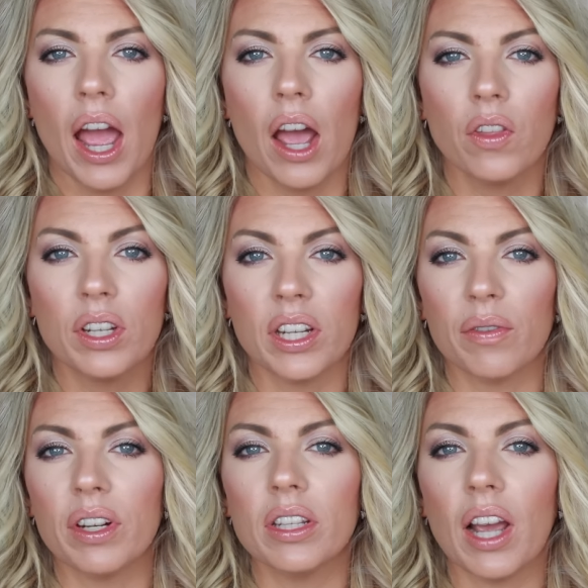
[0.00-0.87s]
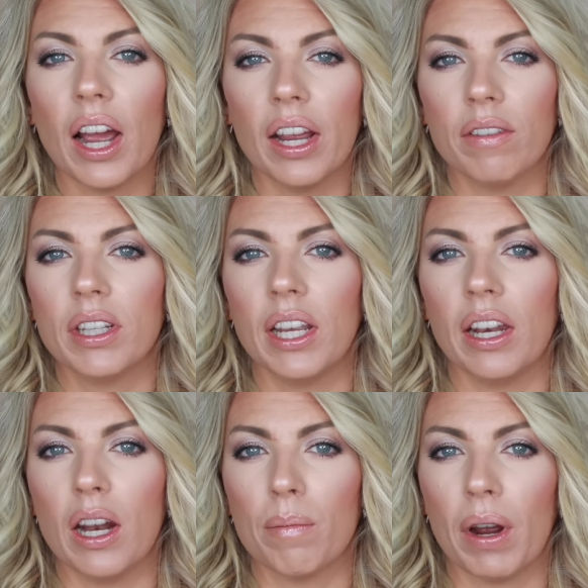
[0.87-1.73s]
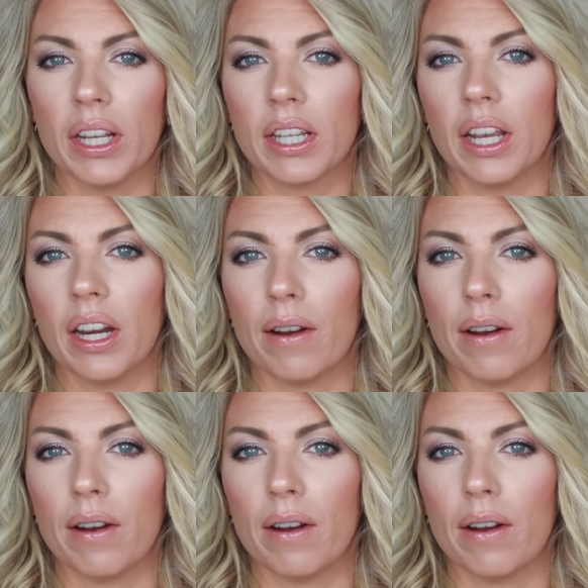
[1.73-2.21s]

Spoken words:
And the difference I have seen in my skin